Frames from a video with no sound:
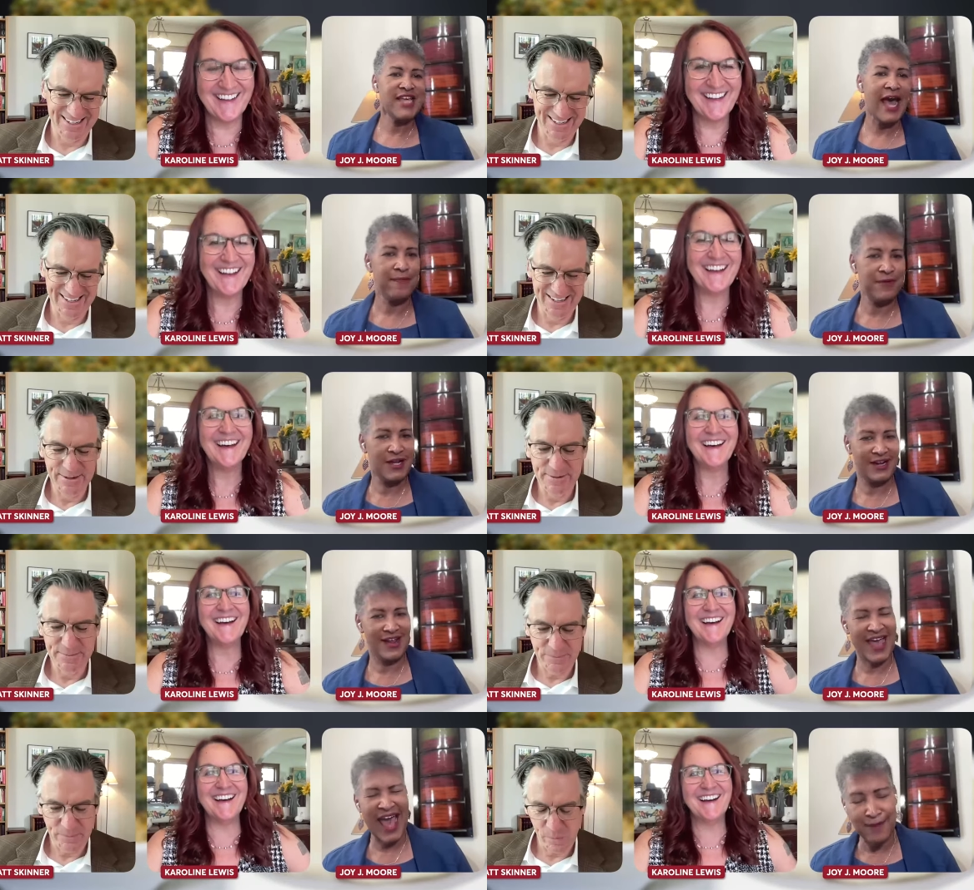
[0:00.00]

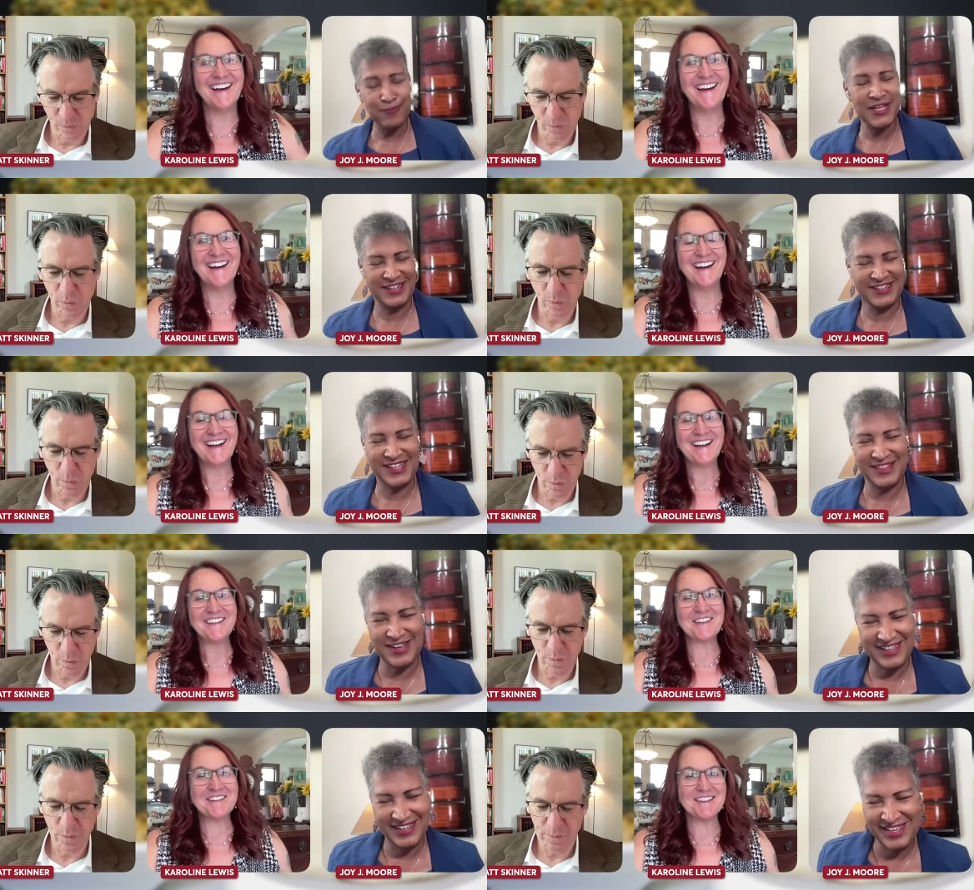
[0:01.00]
Speaker 1: happening happened in
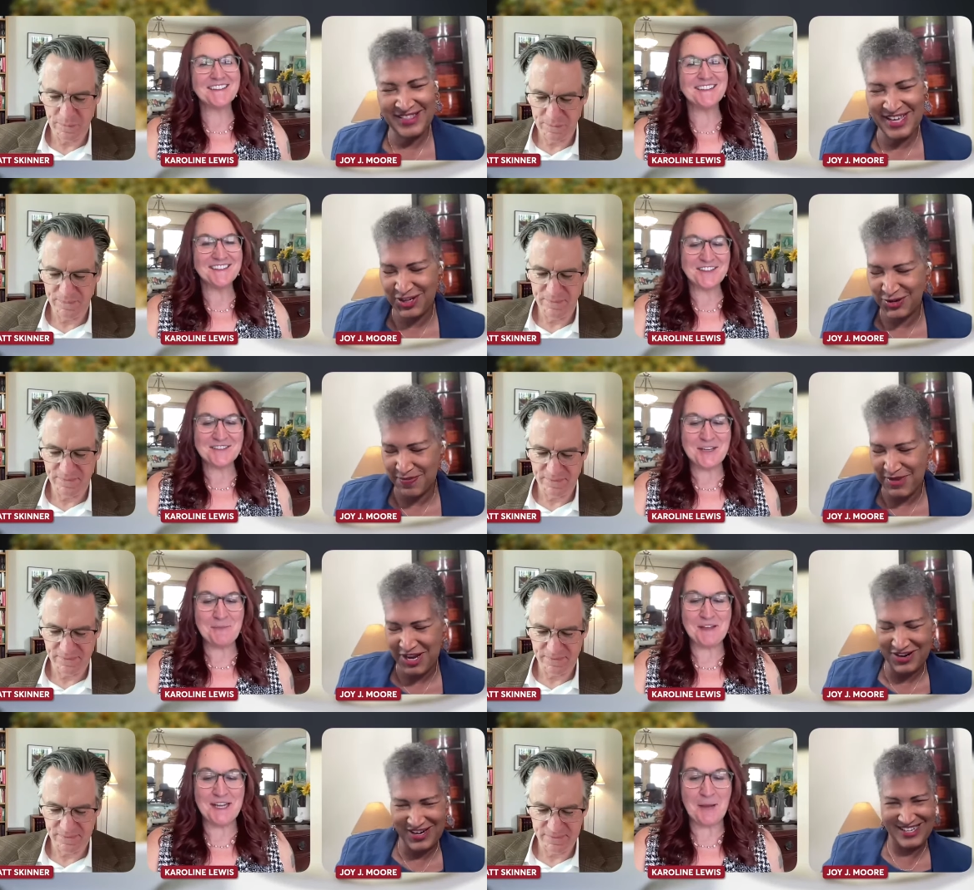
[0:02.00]
the in the interim
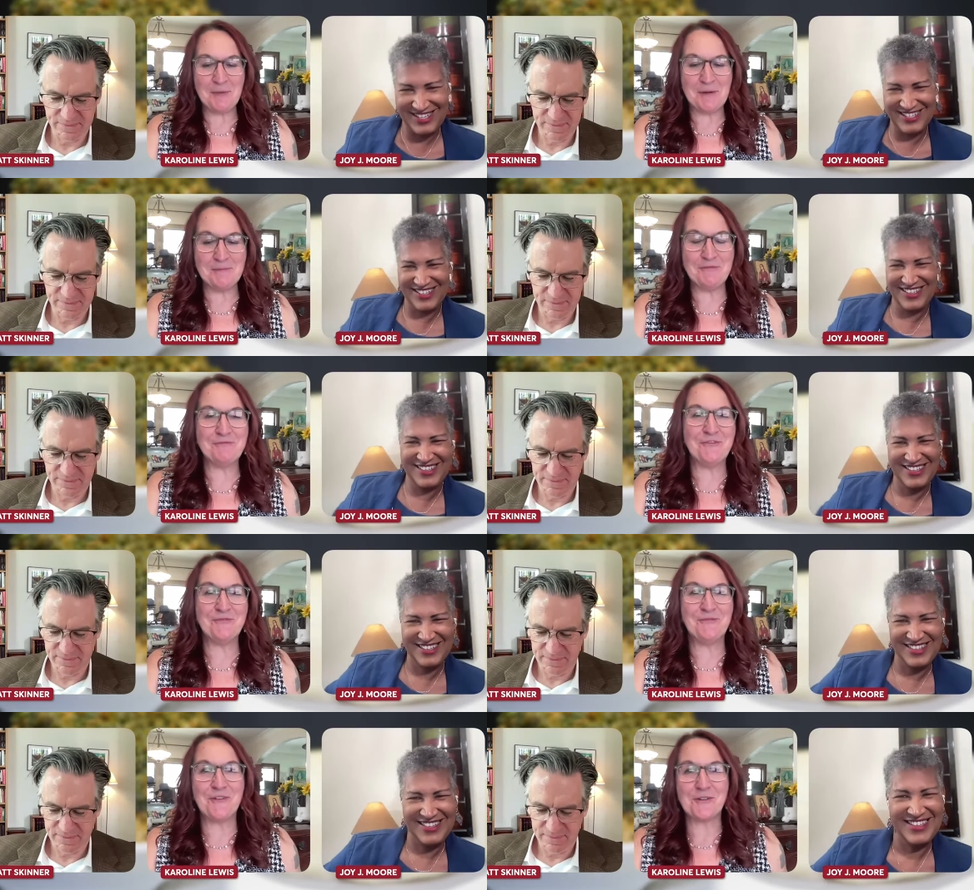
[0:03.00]
here.
Speaker 2: Happened
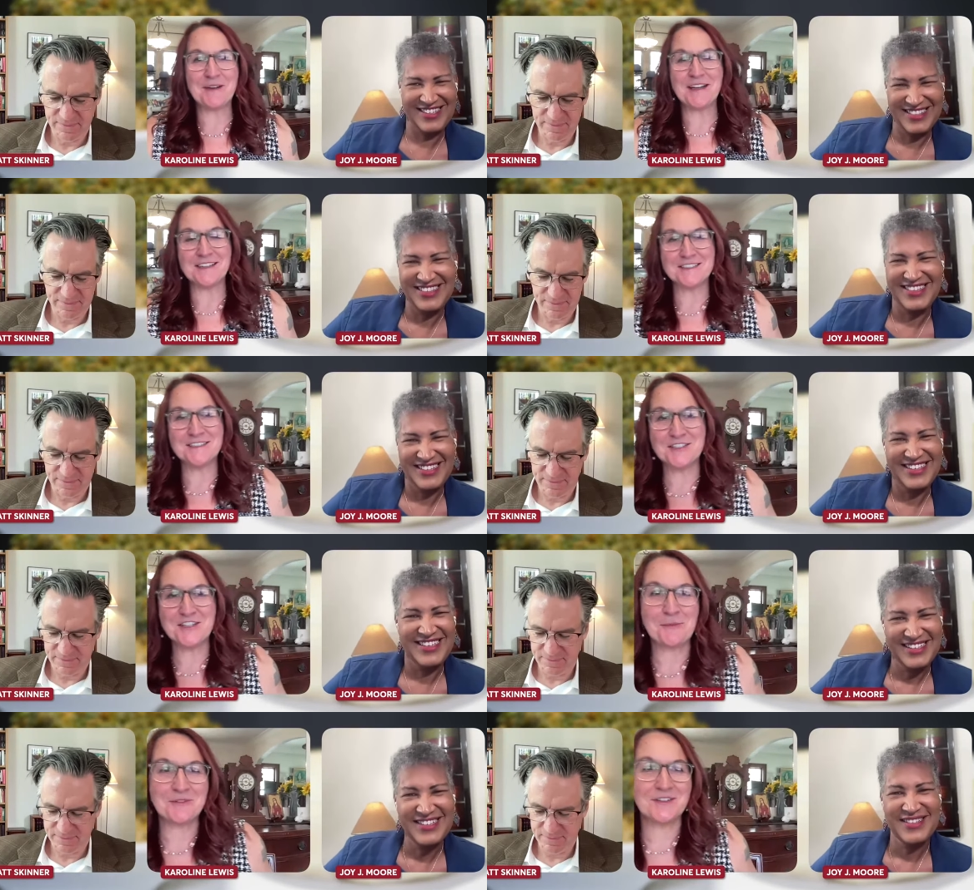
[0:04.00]
before we got to
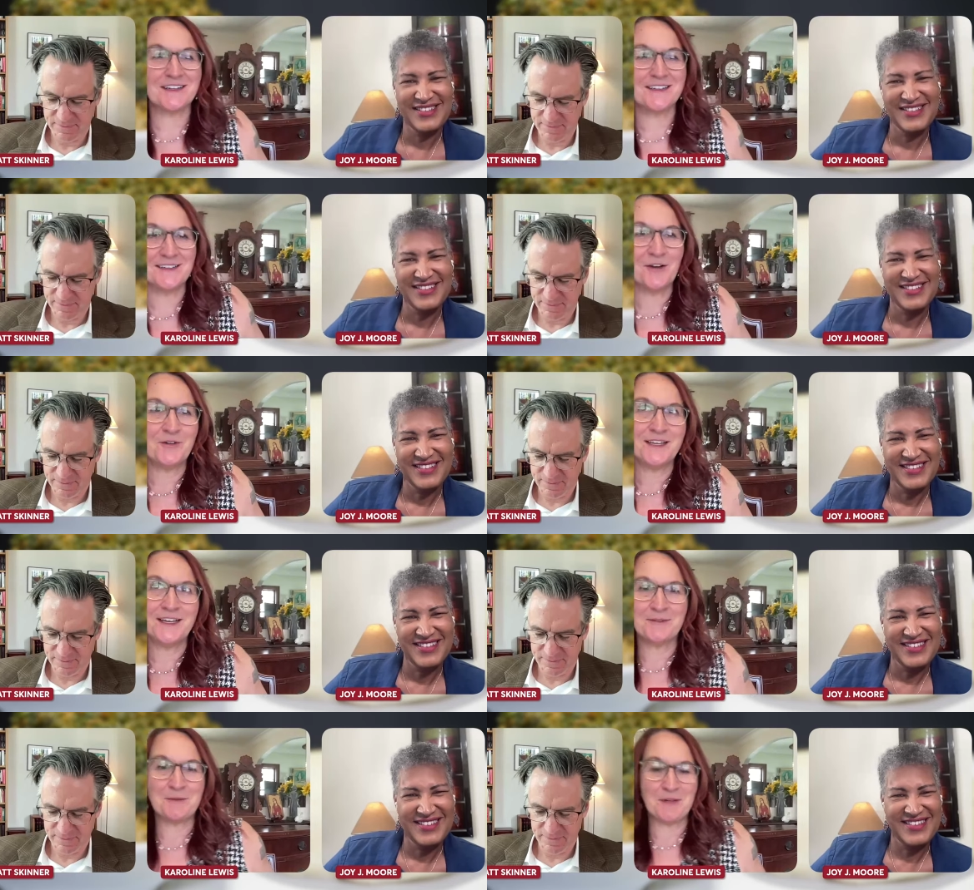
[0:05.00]
chapter eight. Oh
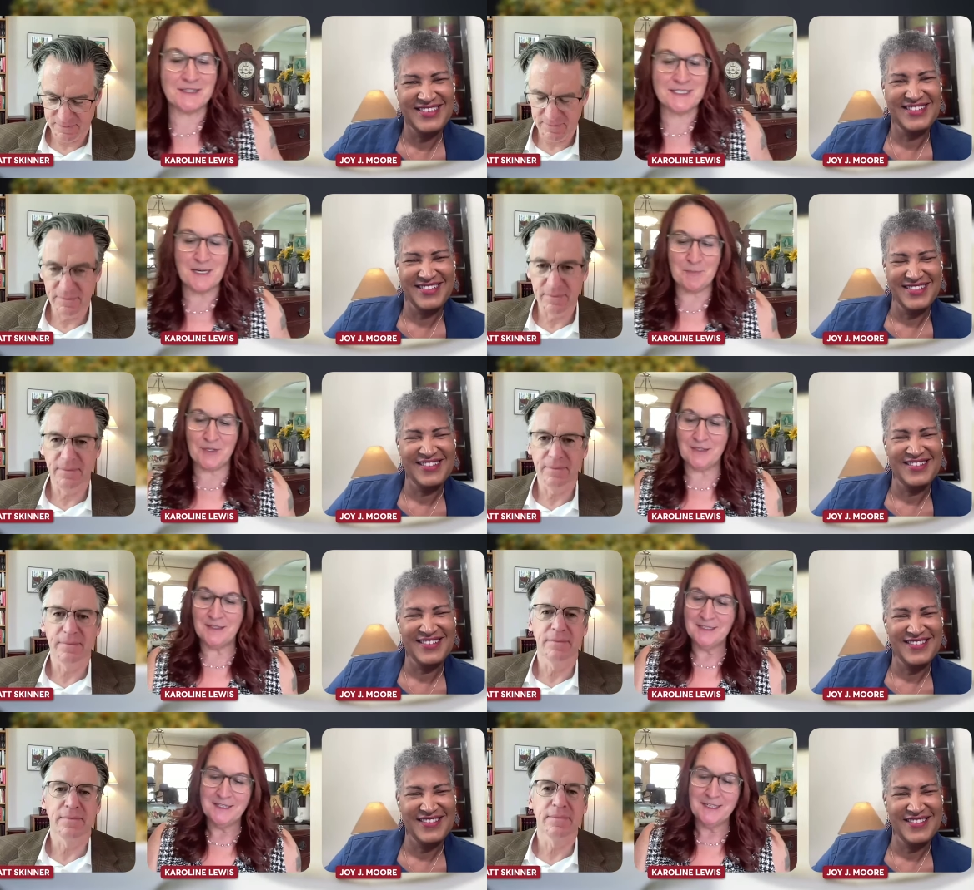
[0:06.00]
yeah, we built the temple.
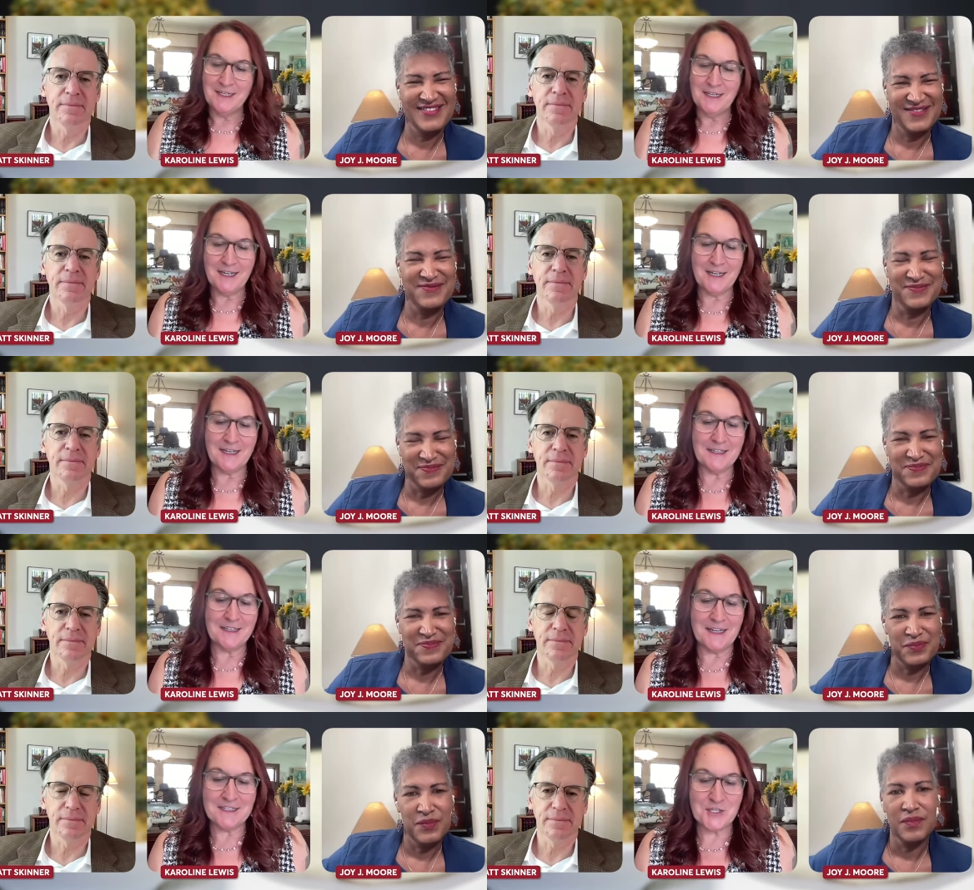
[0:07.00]
Uh,
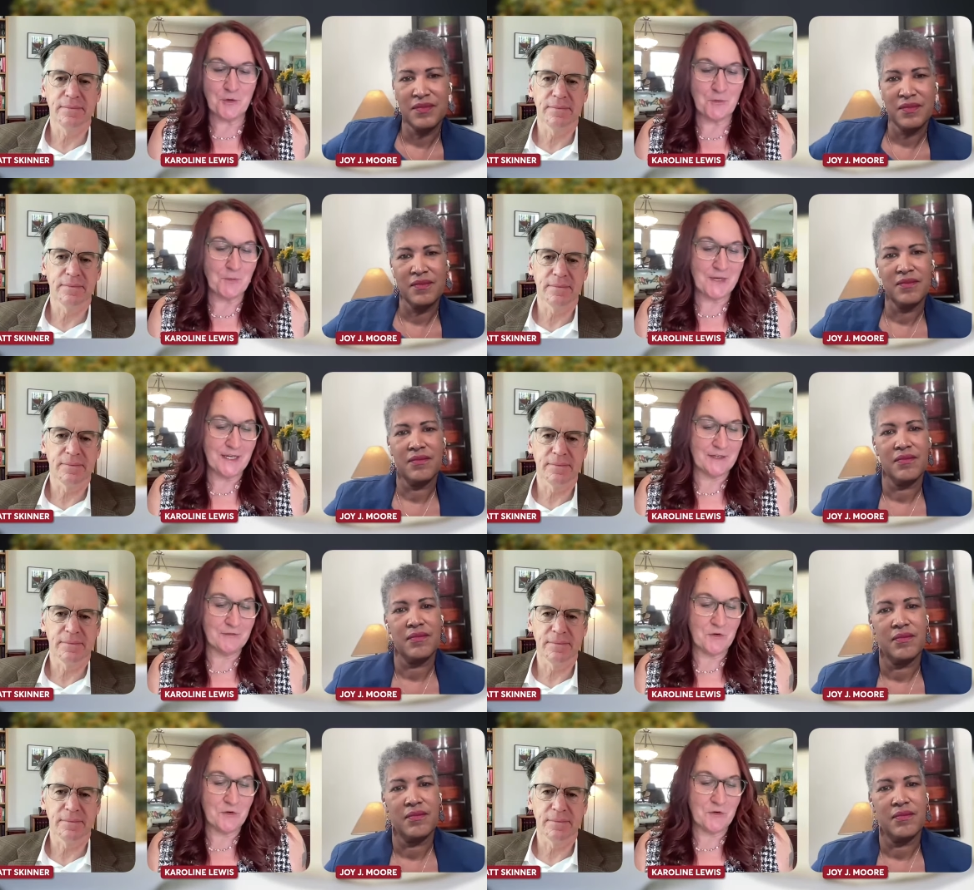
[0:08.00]
and so what we get, of